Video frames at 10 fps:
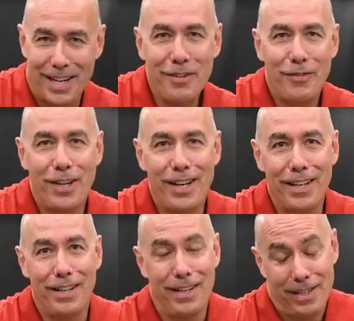If you
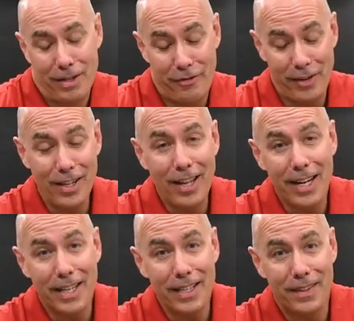did and feel
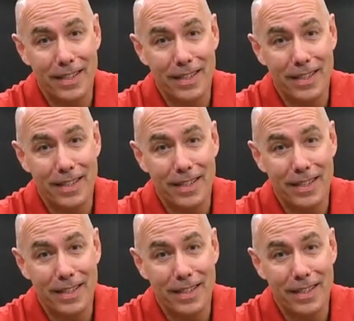like it,